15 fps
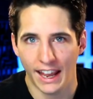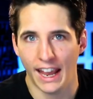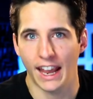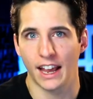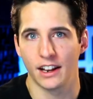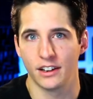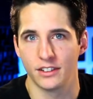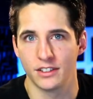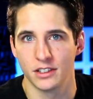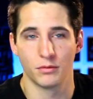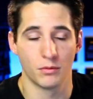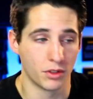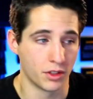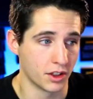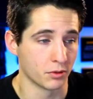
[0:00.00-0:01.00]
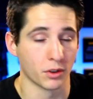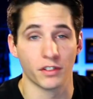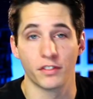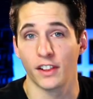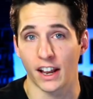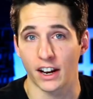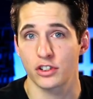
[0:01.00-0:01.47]
and the
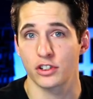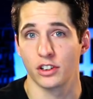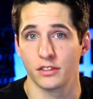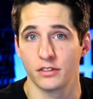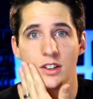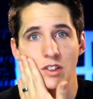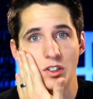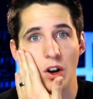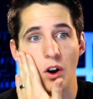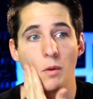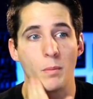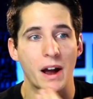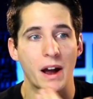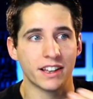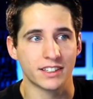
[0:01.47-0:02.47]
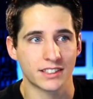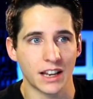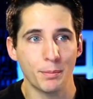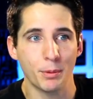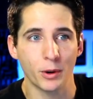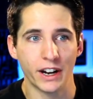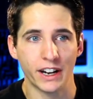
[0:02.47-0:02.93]
reflection. So by
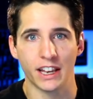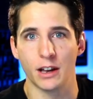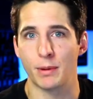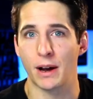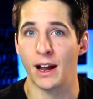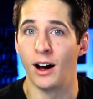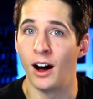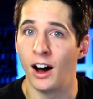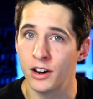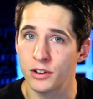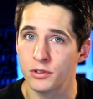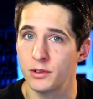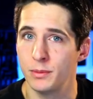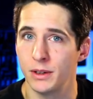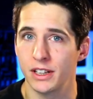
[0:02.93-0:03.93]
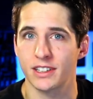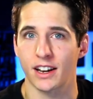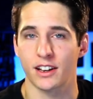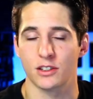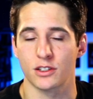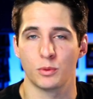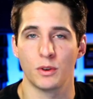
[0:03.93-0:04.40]
separating it by 100
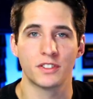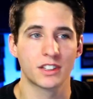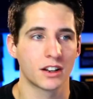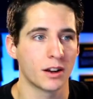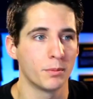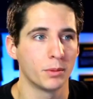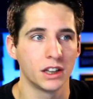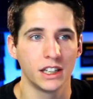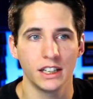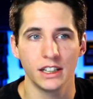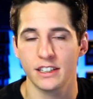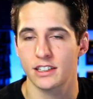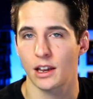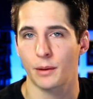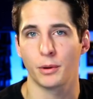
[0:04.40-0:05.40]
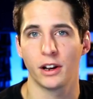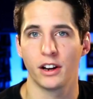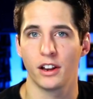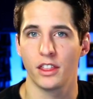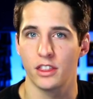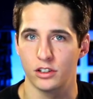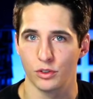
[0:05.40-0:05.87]
milliseconds, we've completely
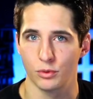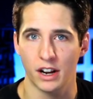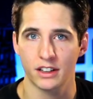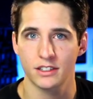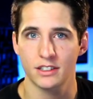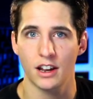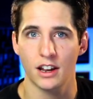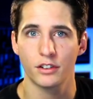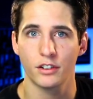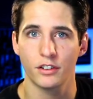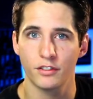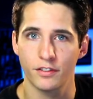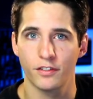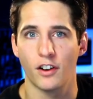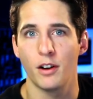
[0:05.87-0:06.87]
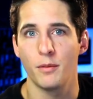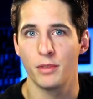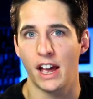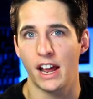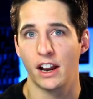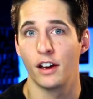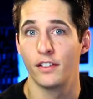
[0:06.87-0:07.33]
separated the direct sound from
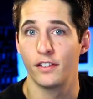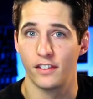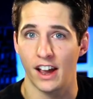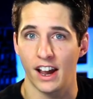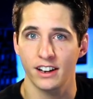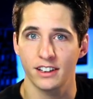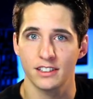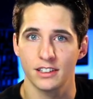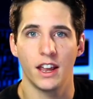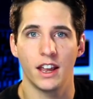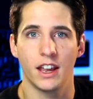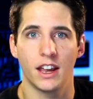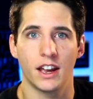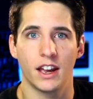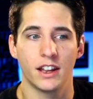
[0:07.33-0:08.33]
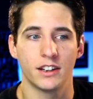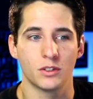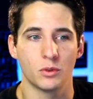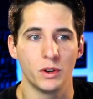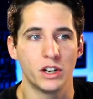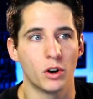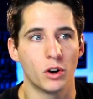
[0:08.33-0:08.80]
that effect, and
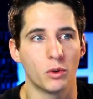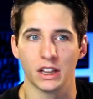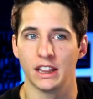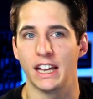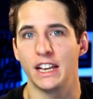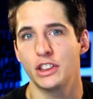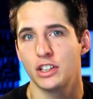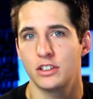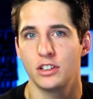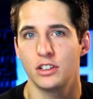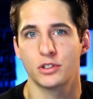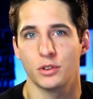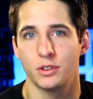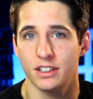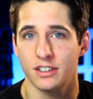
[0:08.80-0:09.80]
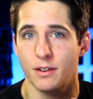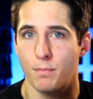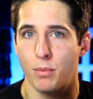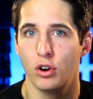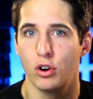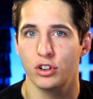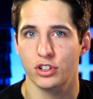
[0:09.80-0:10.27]
we don't relate the two, so it doesn't
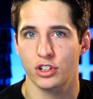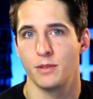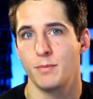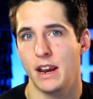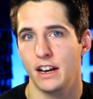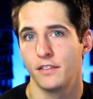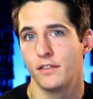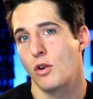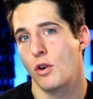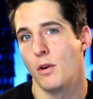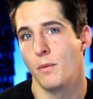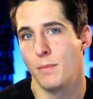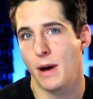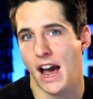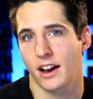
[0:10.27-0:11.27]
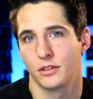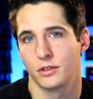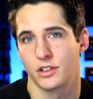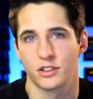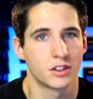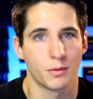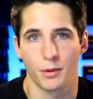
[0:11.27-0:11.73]
push the main vocal back, which
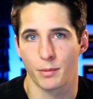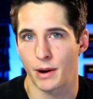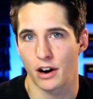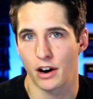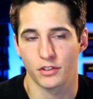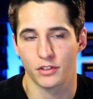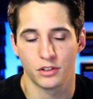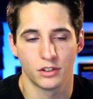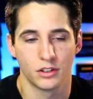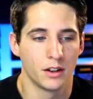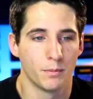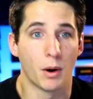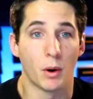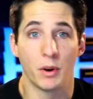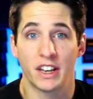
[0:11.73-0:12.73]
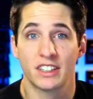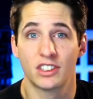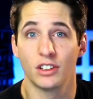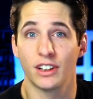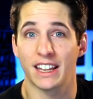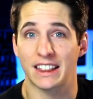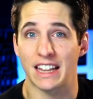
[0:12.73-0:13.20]
is super powerful. But we
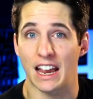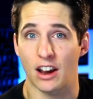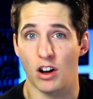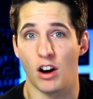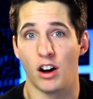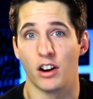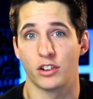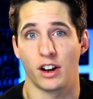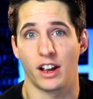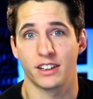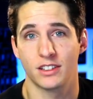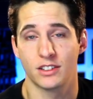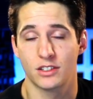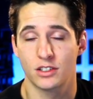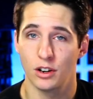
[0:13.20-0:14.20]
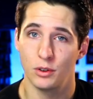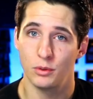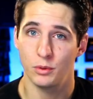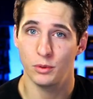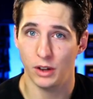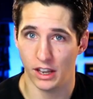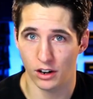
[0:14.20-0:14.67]
still get that contrast. And
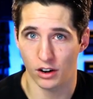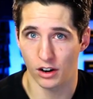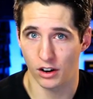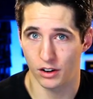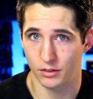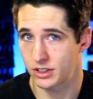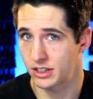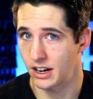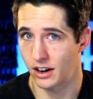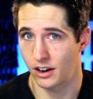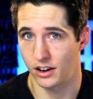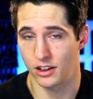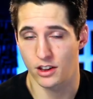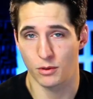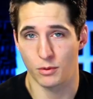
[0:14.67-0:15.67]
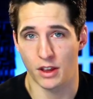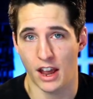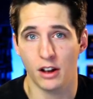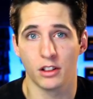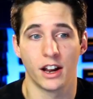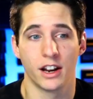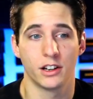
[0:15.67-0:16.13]
so in our scenario that we
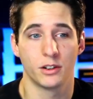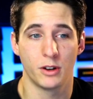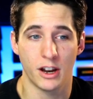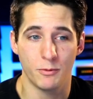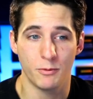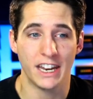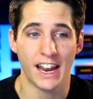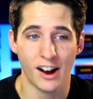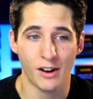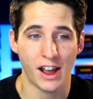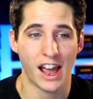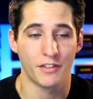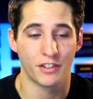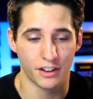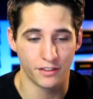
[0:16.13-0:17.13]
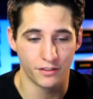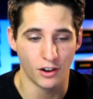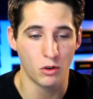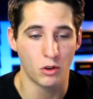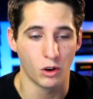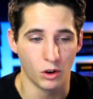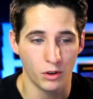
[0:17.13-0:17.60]
outlined, we now have a
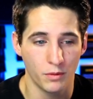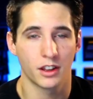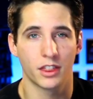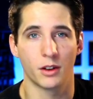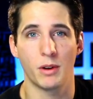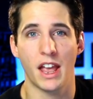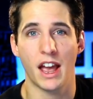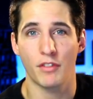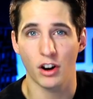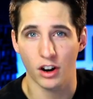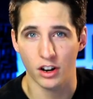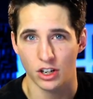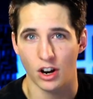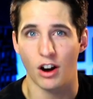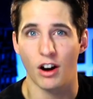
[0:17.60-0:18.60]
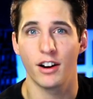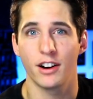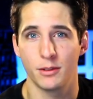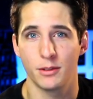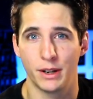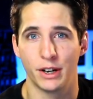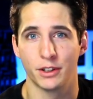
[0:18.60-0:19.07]
vocal, then we have our guitar in
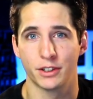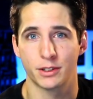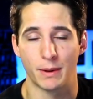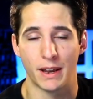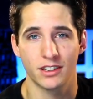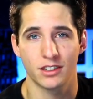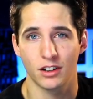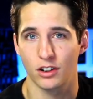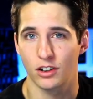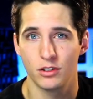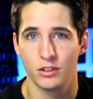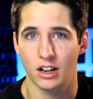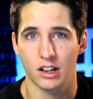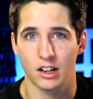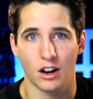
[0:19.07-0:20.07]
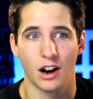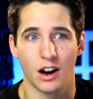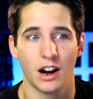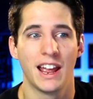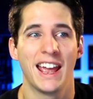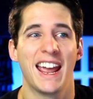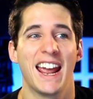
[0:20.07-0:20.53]
the middle space, our acoustic guitar,
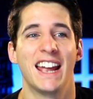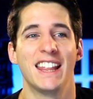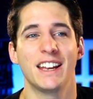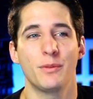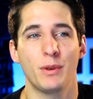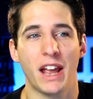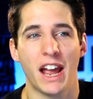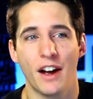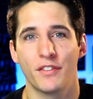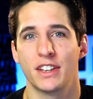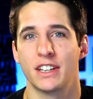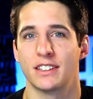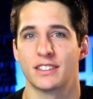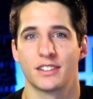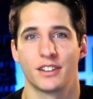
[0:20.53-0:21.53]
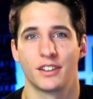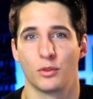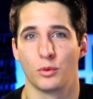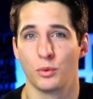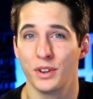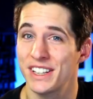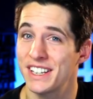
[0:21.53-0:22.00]
and then we have this
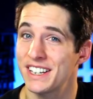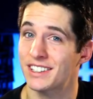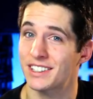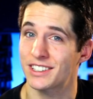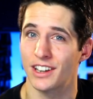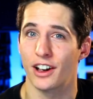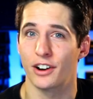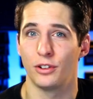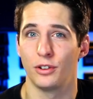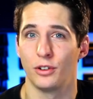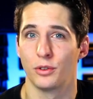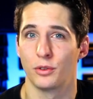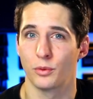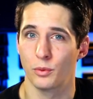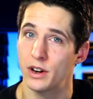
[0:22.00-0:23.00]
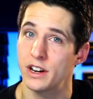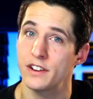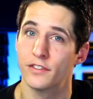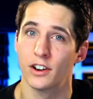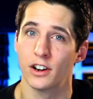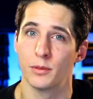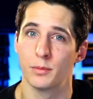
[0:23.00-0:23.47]
really subtle
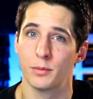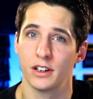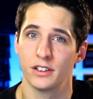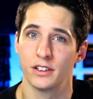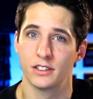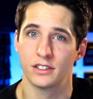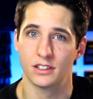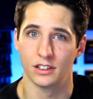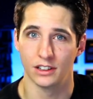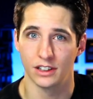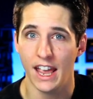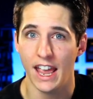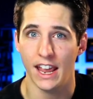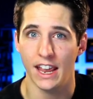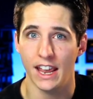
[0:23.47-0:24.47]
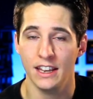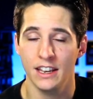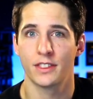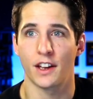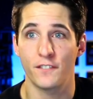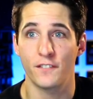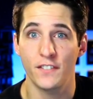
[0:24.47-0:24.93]
reverb delay
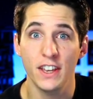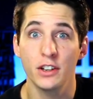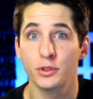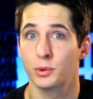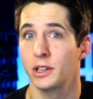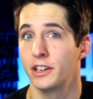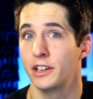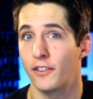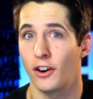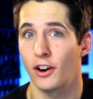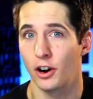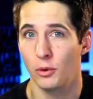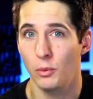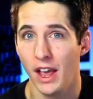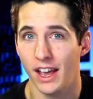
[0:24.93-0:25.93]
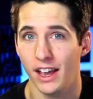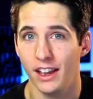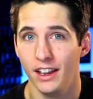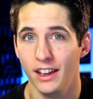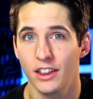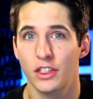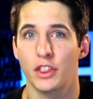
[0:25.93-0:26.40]
that feels really far
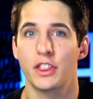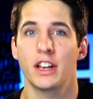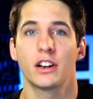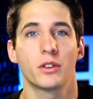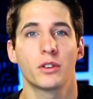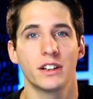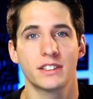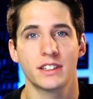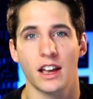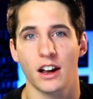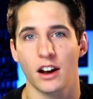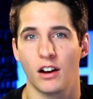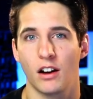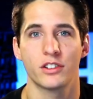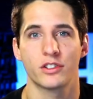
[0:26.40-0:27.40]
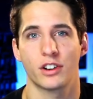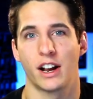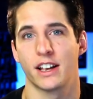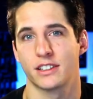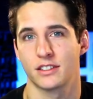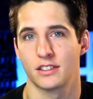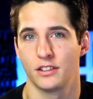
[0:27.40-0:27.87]
away that then creates that
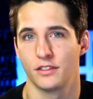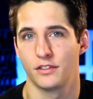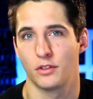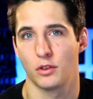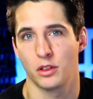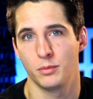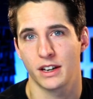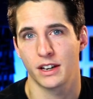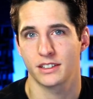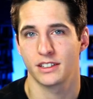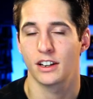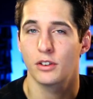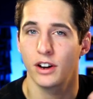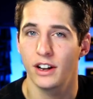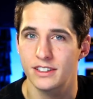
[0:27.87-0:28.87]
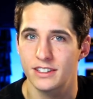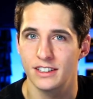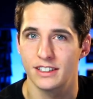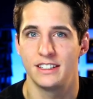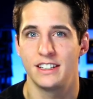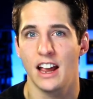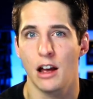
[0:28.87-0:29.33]
contrast for the mix. And it creates
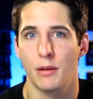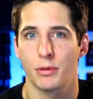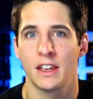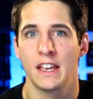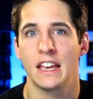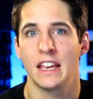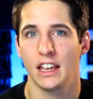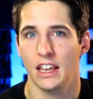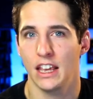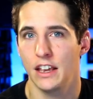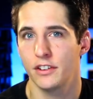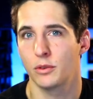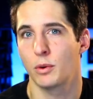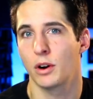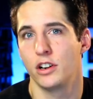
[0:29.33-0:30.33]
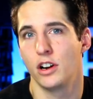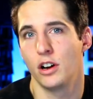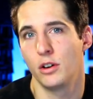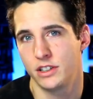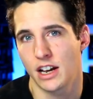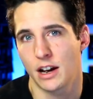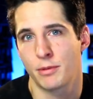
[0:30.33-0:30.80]
this depth even where no
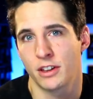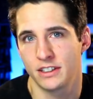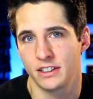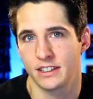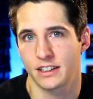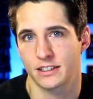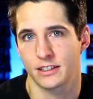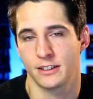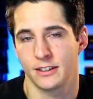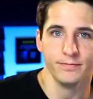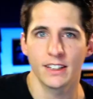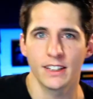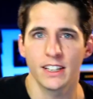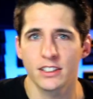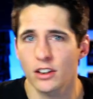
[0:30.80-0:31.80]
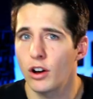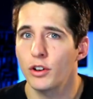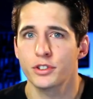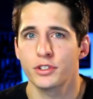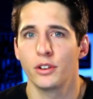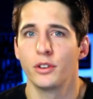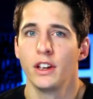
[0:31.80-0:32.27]
depth existed. This
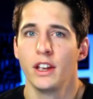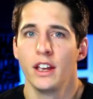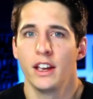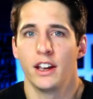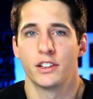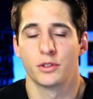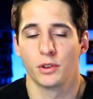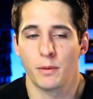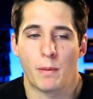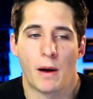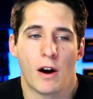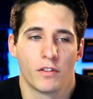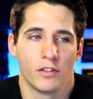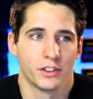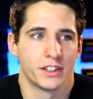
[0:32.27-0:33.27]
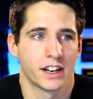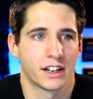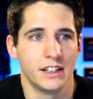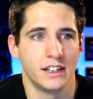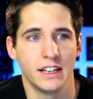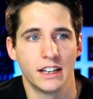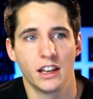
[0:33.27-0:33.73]
also is a really powerful
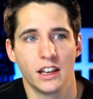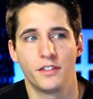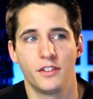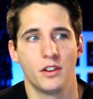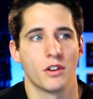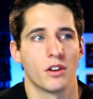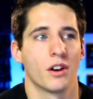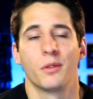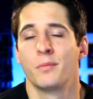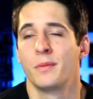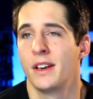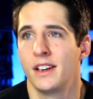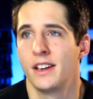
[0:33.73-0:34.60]
technique if you're